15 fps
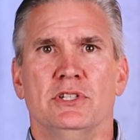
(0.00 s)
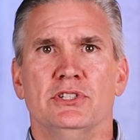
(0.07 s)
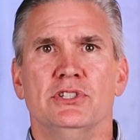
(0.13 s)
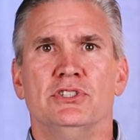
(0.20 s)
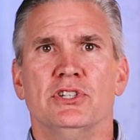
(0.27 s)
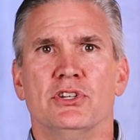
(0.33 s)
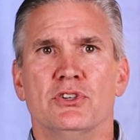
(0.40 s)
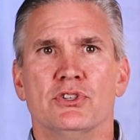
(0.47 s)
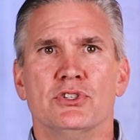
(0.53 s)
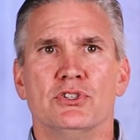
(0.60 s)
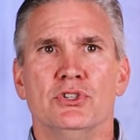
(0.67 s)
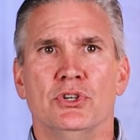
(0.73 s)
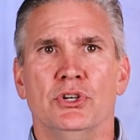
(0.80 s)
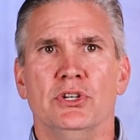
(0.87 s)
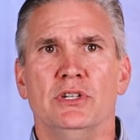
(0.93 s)
This is
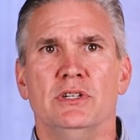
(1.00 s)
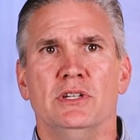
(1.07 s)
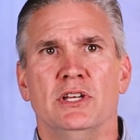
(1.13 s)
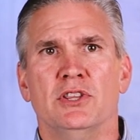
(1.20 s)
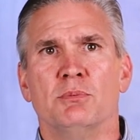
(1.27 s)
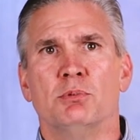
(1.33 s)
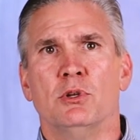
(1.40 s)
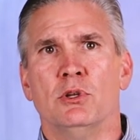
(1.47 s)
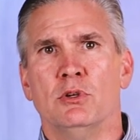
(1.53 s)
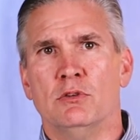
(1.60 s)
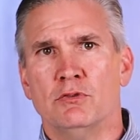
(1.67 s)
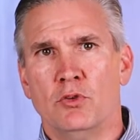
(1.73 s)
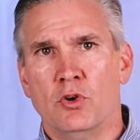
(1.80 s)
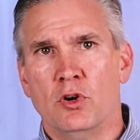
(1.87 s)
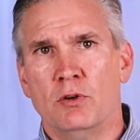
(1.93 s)
understood in the
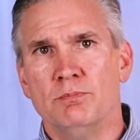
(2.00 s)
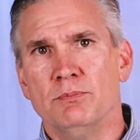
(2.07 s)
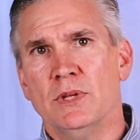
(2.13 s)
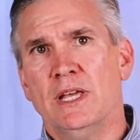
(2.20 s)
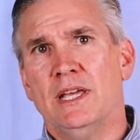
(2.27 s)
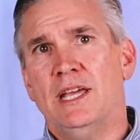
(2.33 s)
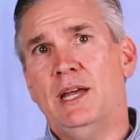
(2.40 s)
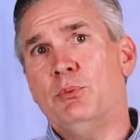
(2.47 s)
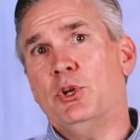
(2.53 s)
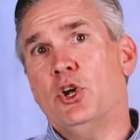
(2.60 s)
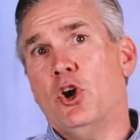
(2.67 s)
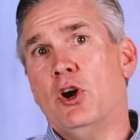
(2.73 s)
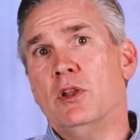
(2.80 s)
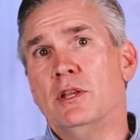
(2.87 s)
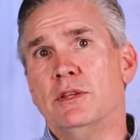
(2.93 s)
plural form, and we
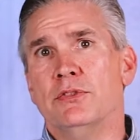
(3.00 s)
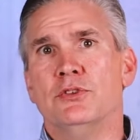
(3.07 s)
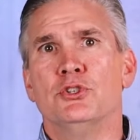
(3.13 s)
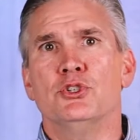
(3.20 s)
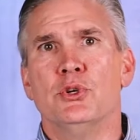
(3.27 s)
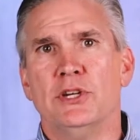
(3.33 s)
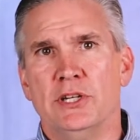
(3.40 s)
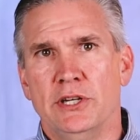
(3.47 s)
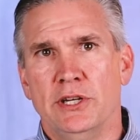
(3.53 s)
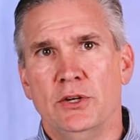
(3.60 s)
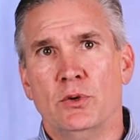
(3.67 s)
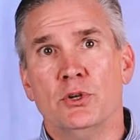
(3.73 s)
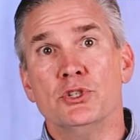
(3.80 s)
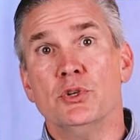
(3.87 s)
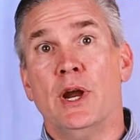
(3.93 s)
call it the
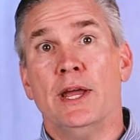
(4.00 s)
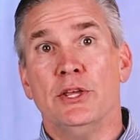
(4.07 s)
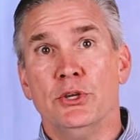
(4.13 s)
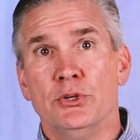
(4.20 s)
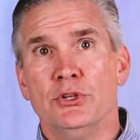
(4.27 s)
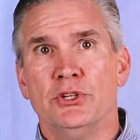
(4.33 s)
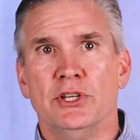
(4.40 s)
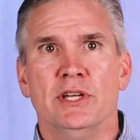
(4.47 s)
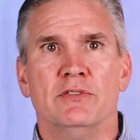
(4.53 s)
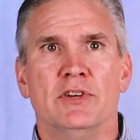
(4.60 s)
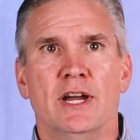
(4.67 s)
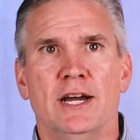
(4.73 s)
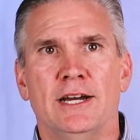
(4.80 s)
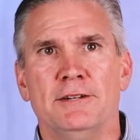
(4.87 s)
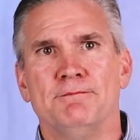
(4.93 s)
Trinity or triunity
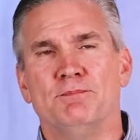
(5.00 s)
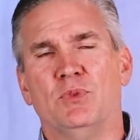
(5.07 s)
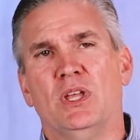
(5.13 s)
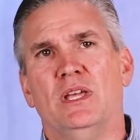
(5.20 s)
of God.